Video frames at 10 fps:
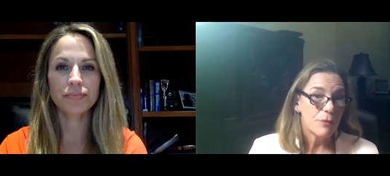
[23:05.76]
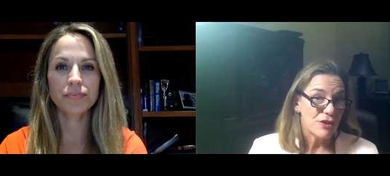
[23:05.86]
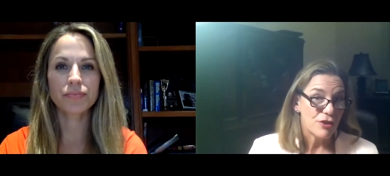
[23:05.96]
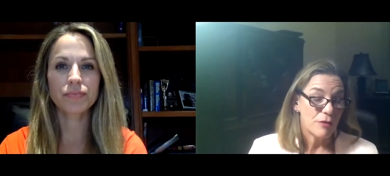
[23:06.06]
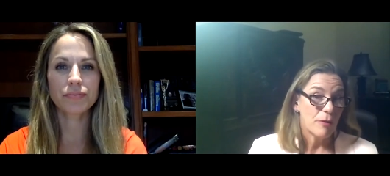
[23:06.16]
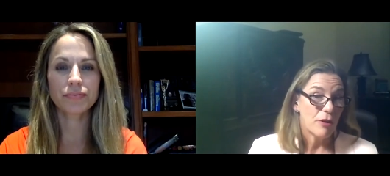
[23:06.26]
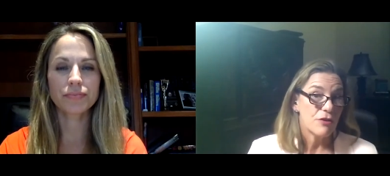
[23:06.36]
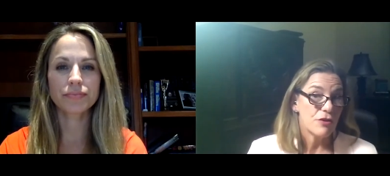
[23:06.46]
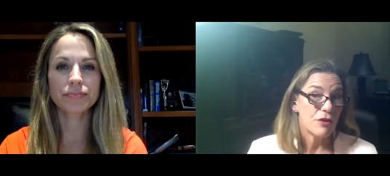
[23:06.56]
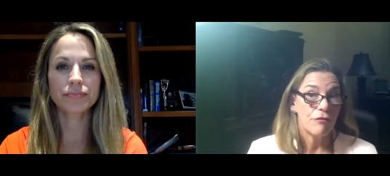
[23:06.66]
Speaker 1: question
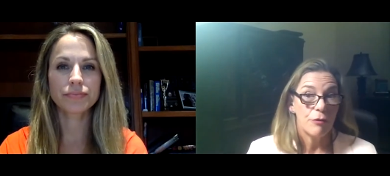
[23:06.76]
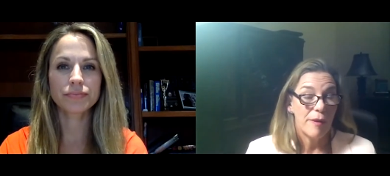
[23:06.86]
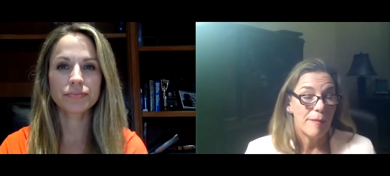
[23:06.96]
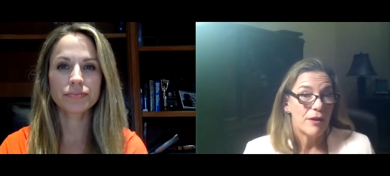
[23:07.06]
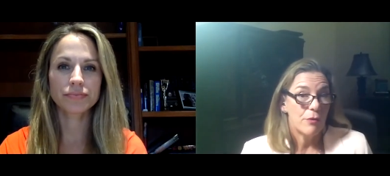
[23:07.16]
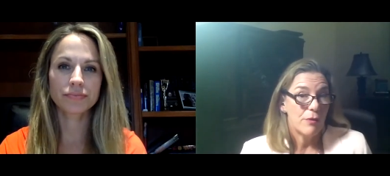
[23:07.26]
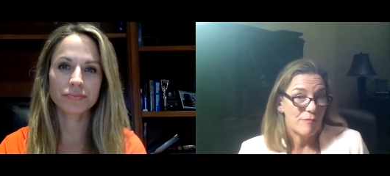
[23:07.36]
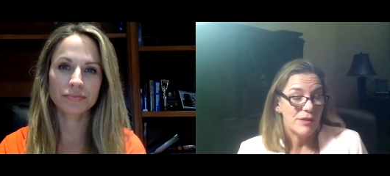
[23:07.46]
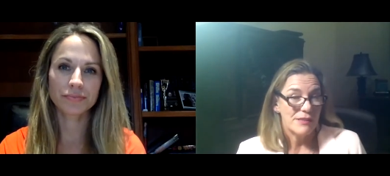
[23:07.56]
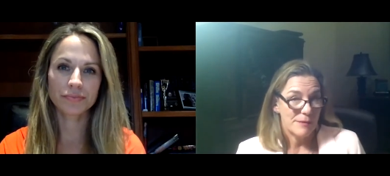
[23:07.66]
marks are for women who have
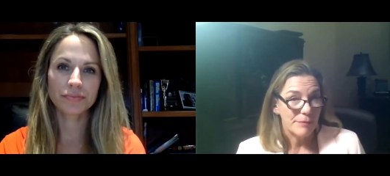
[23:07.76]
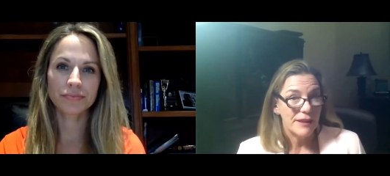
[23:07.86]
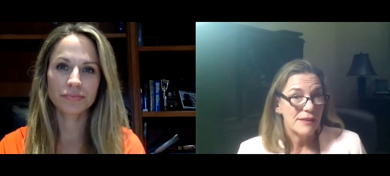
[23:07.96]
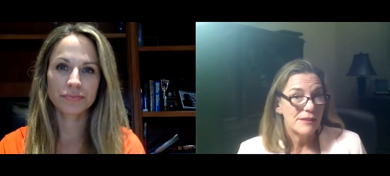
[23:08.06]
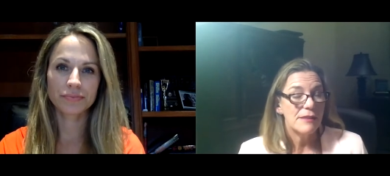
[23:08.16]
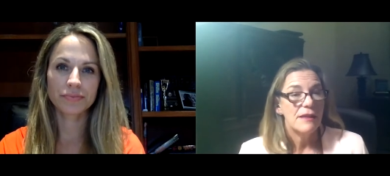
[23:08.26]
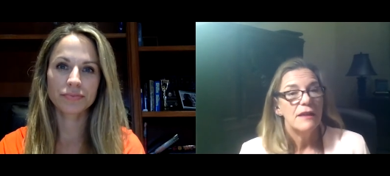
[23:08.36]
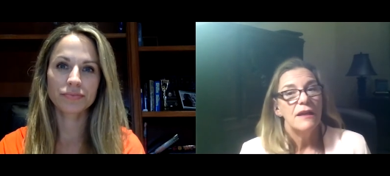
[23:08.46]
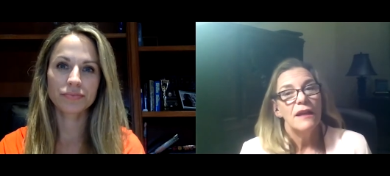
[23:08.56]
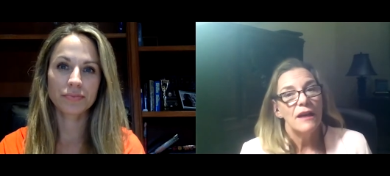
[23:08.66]
breast implants
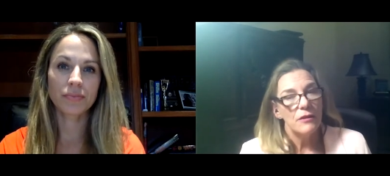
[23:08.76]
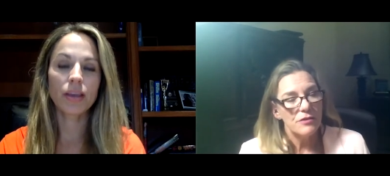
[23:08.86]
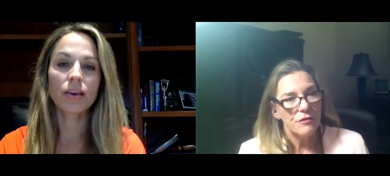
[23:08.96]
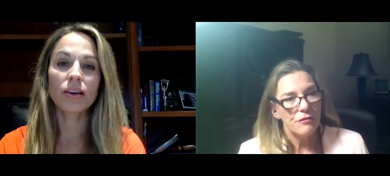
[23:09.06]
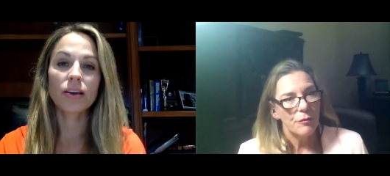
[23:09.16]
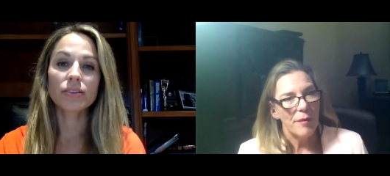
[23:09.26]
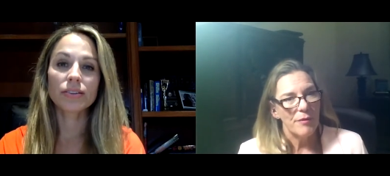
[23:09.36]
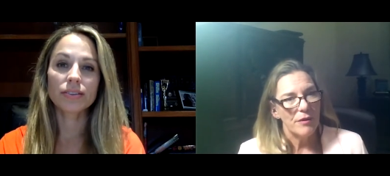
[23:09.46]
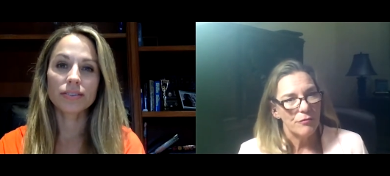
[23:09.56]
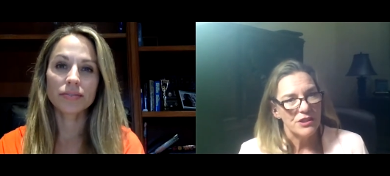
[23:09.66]
and also for women
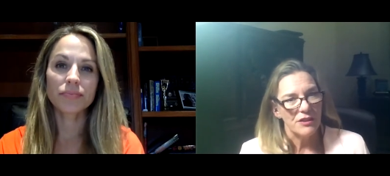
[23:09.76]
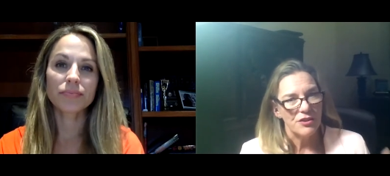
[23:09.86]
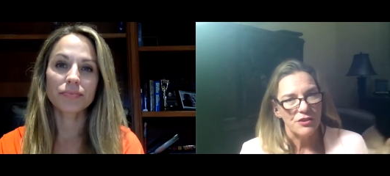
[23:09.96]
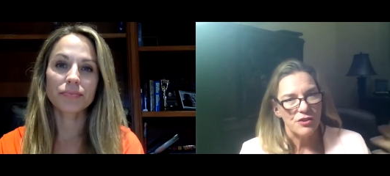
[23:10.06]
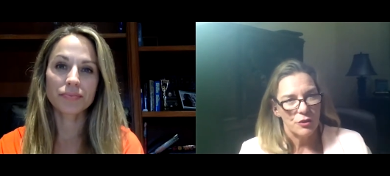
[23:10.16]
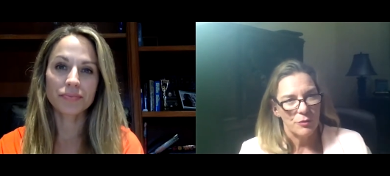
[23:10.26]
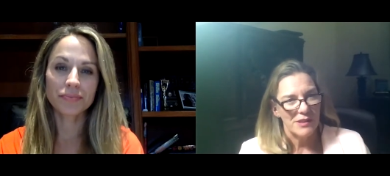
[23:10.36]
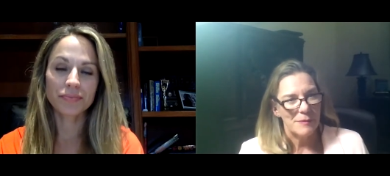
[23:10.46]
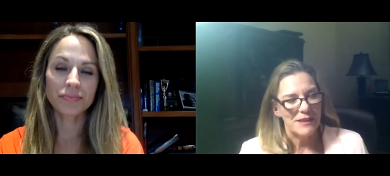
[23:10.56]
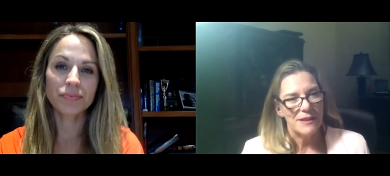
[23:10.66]
of reduction so you want to
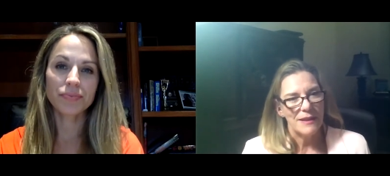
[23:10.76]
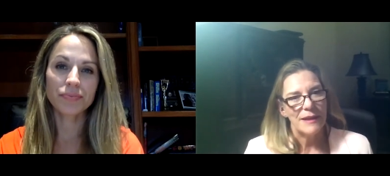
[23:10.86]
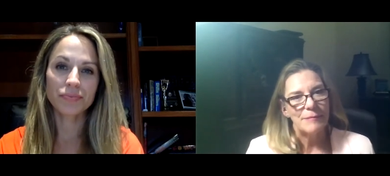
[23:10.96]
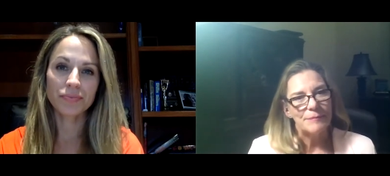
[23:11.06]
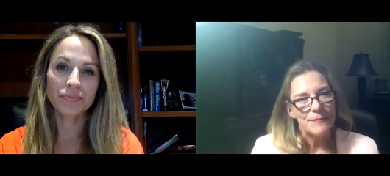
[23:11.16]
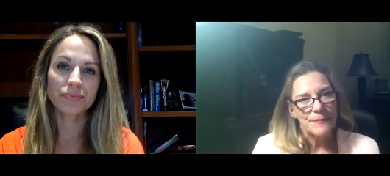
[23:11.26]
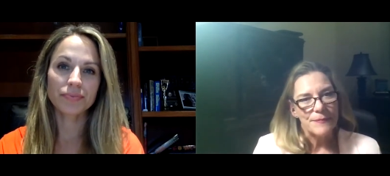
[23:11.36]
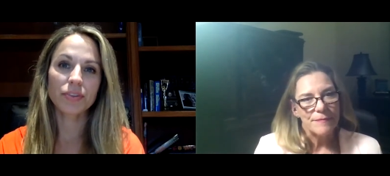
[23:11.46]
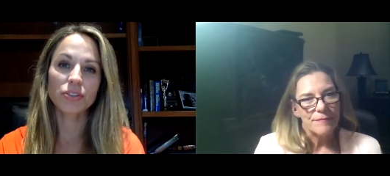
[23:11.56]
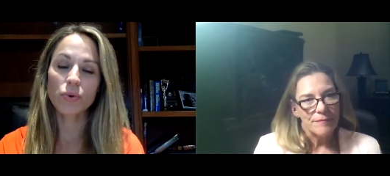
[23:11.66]
speak to that
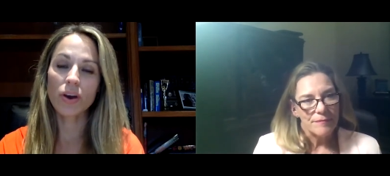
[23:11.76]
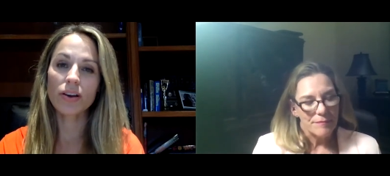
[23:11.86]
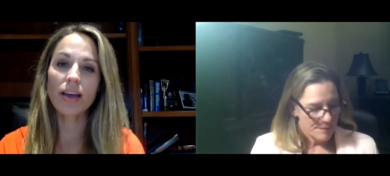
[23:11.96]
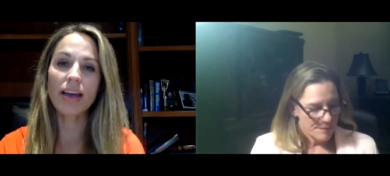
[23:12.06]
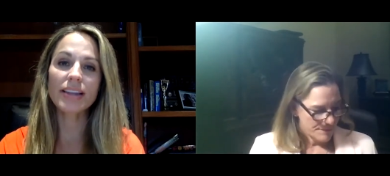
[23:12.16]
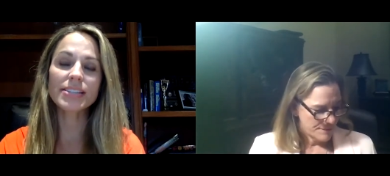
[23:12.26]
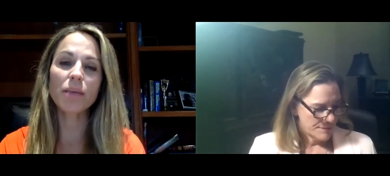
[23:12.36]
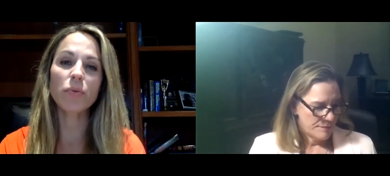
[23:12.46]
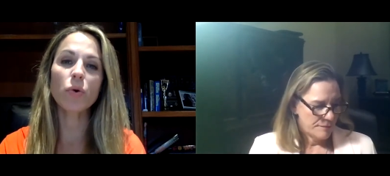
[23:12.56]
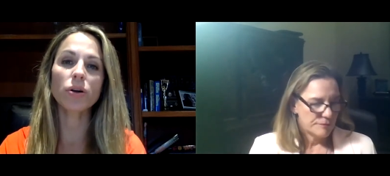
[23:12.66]
Speaker 2: Sure. Anytime
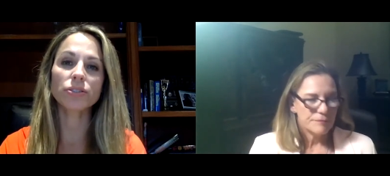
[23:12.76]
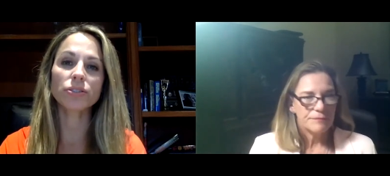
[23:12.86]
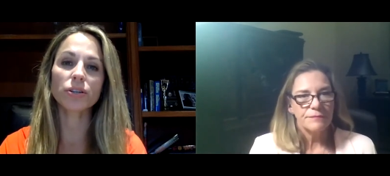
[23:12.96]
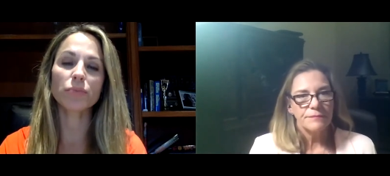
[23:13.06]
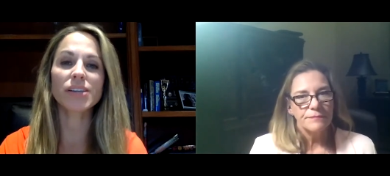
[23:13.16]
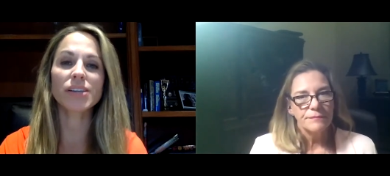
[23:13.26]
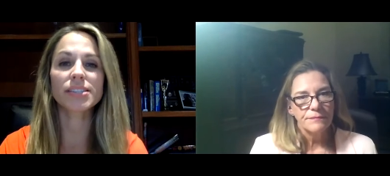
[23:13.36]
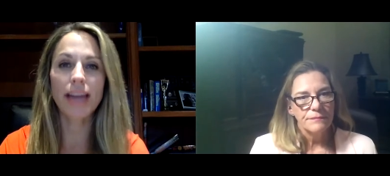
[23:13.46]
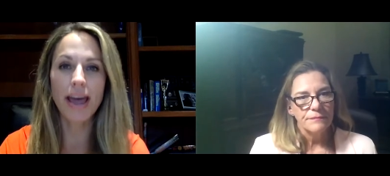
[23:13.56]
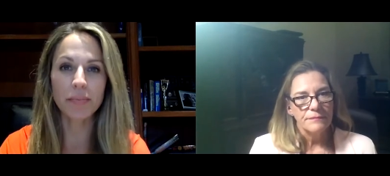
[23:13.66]
you alter a breast
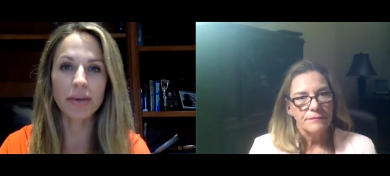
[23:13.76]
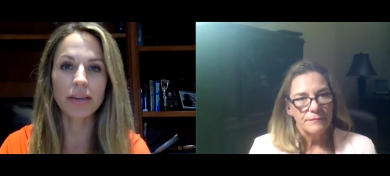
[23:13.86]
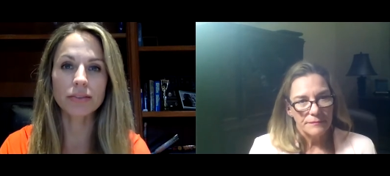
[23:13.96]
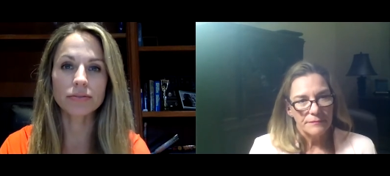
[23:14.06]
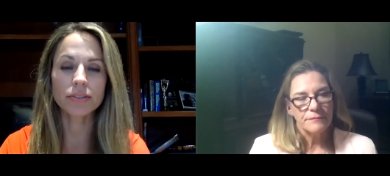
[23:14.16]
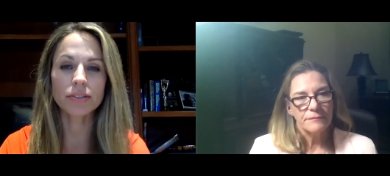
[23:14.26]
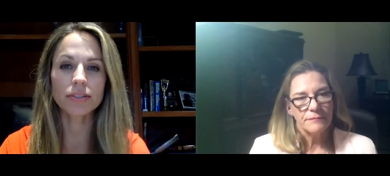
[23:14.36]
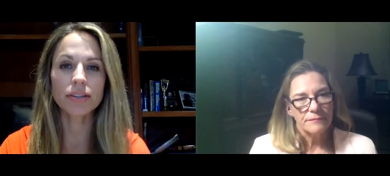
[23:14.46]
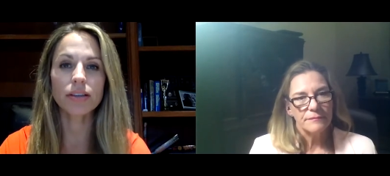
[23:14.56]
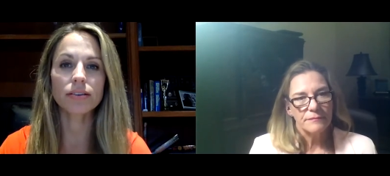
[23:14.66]
anatomy, uh,
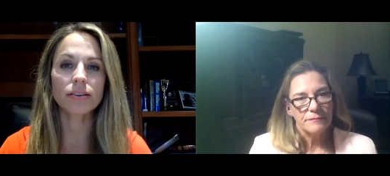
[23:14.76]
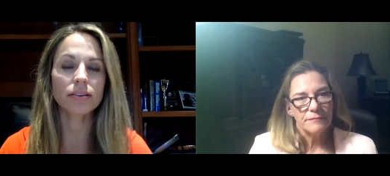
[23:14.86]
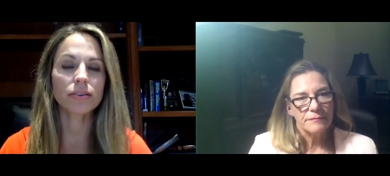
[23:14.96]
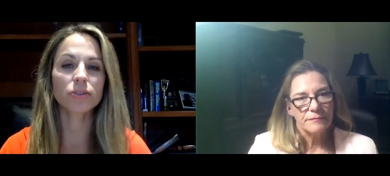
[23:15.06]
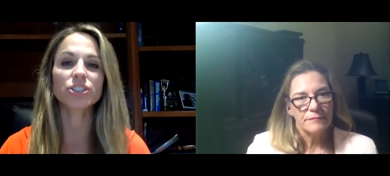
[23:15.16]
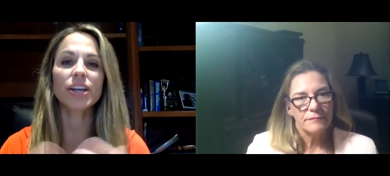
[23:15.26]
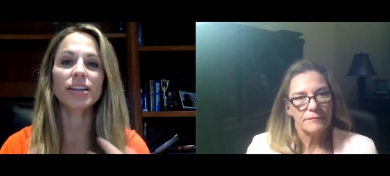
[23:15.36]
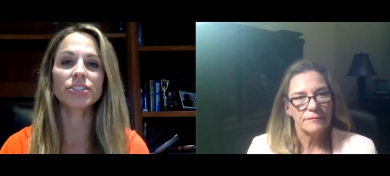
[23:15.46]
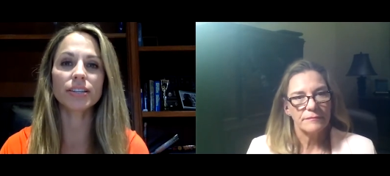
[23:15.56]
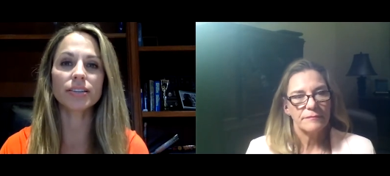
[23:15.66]
you're
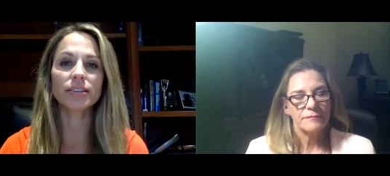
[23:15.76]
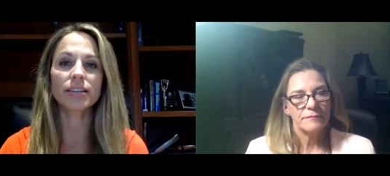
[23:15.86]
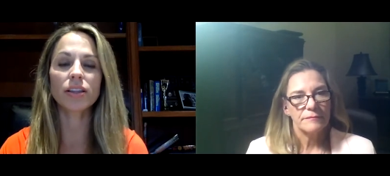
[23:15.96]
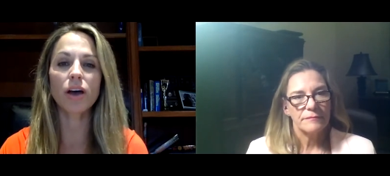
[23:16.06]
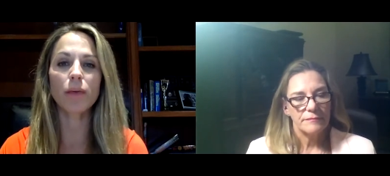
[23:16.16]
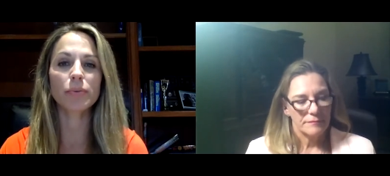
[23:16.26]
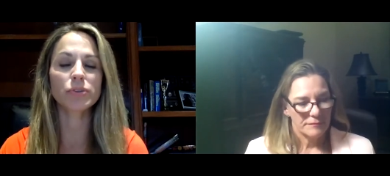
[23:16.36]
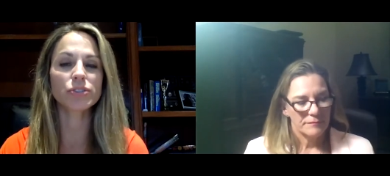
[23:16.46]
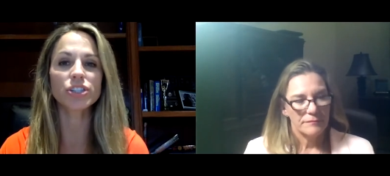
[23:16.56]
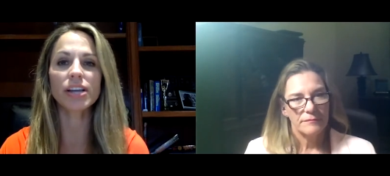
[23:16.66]
changing the lobules, you're
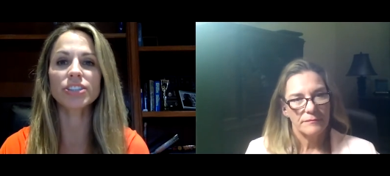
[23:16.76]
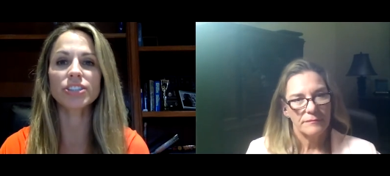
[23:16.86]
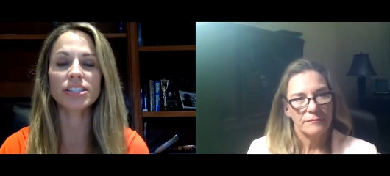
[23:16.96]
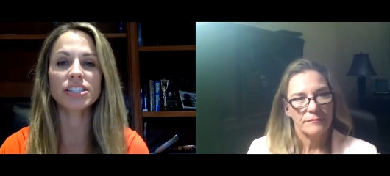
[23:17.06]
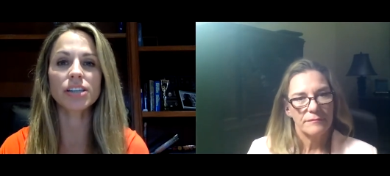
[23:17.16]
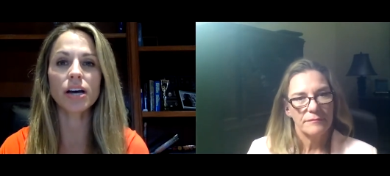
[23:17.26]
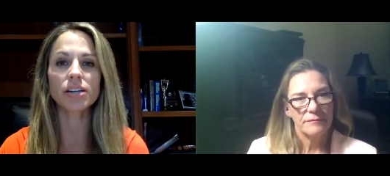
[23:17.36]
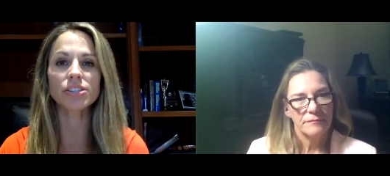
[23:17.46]
changing the ducts.